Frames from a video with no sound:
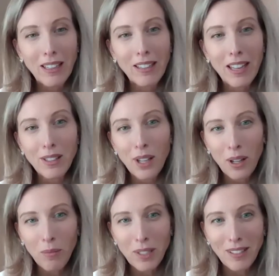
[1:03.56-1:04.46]
in their
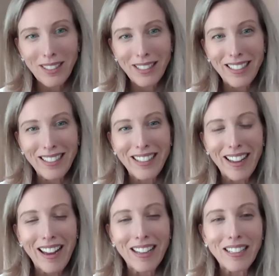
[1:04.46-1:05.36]
circumstances.
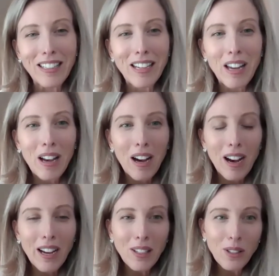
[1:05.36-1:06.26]
And
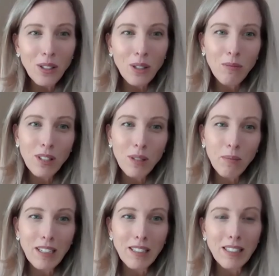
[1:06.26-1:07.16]
I assumed that
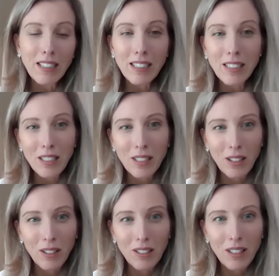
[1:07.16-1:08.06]
because solicitors
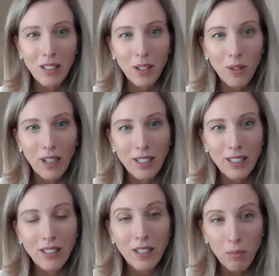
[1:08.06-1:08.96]
can't
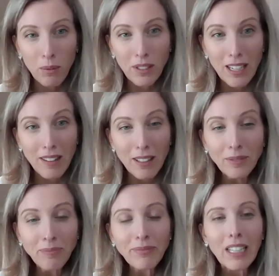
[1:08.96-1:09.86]
advise couples together,
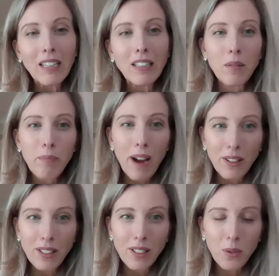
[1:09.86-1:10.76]
that
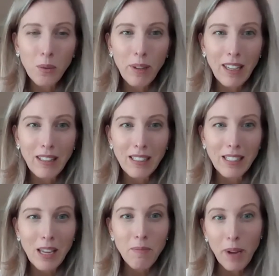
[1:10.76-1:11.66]
barristers would be in the
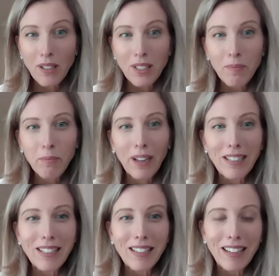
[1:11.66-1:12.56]
same boat.
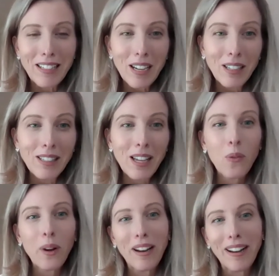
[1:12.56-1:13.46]
But it turns out
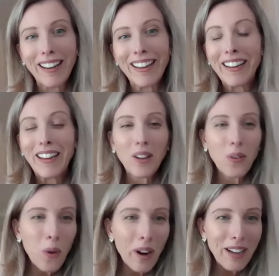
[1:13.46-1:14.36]
when I
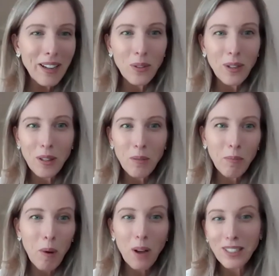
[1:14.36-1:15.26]
inquired with the
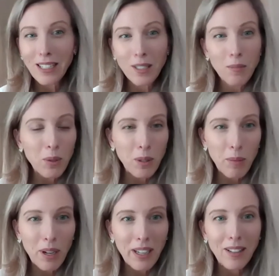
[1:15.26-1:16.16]
Bar Standards Board and the
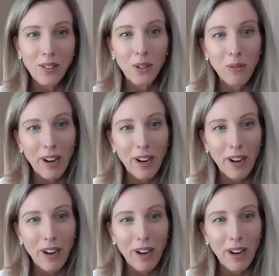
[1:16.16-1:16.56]
Bar Council who